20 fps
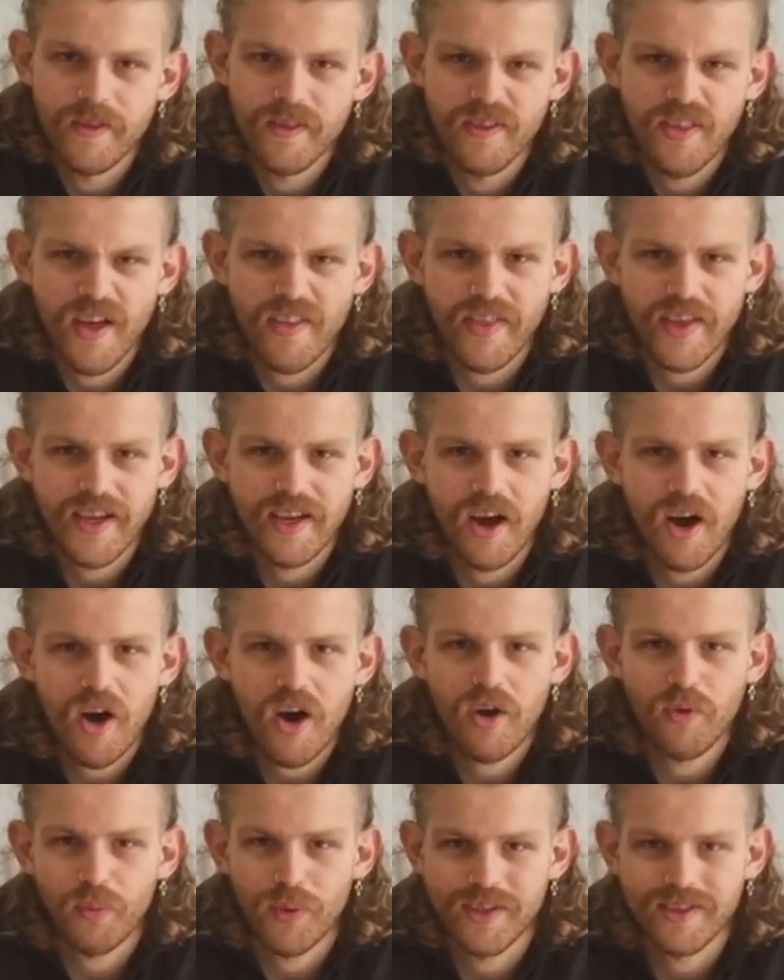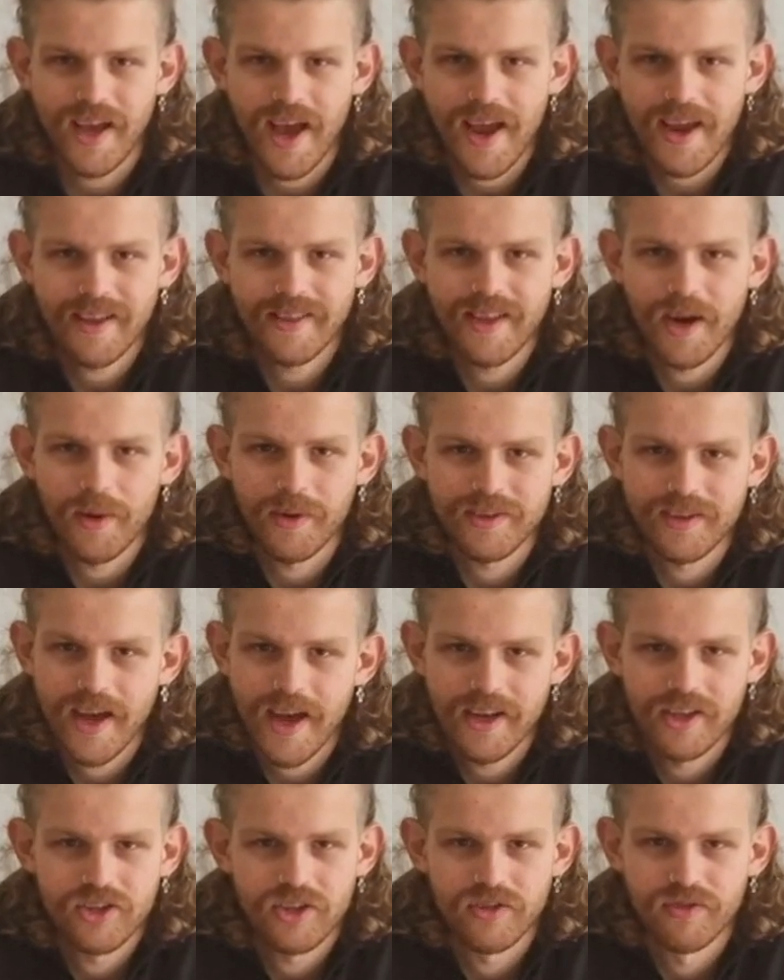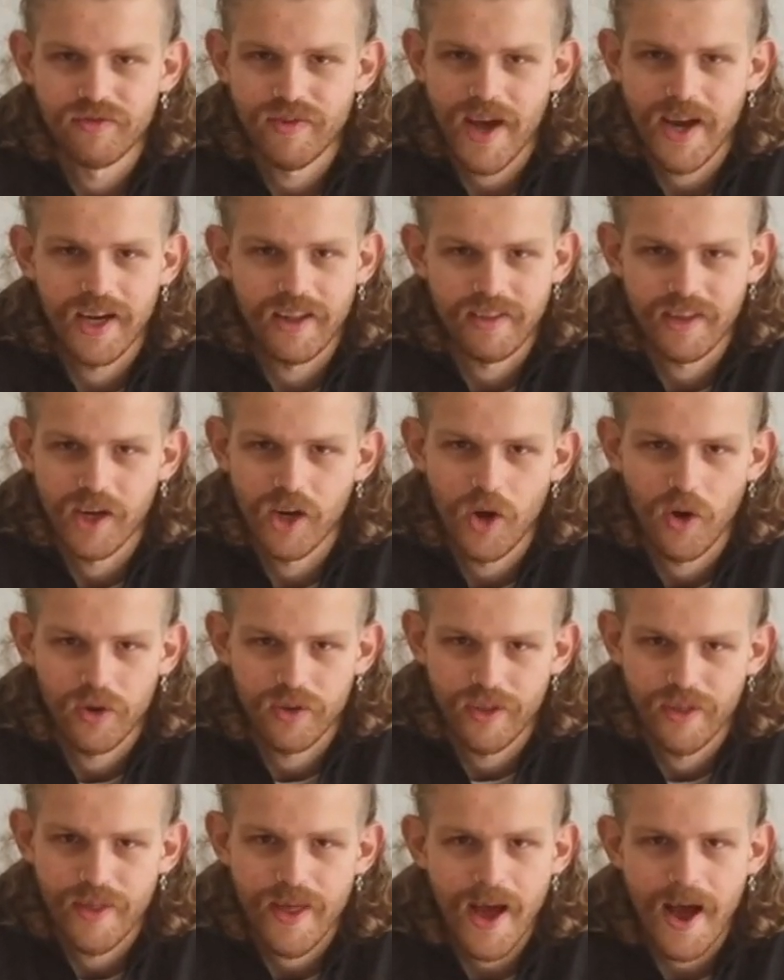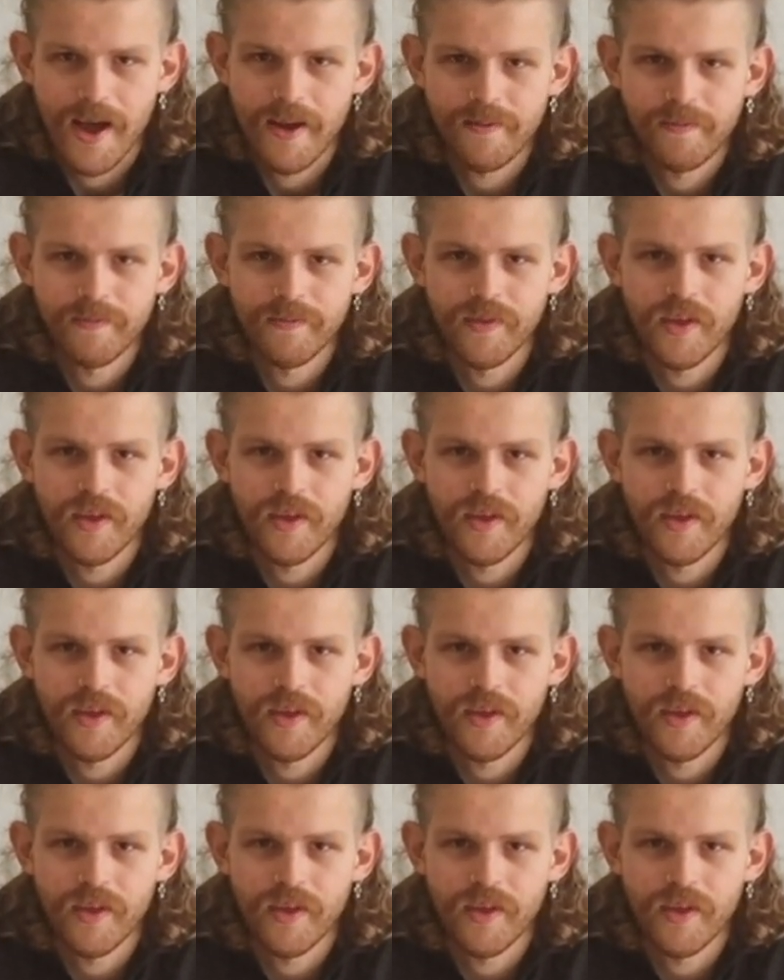that they can't retain their attention for anything longer than that.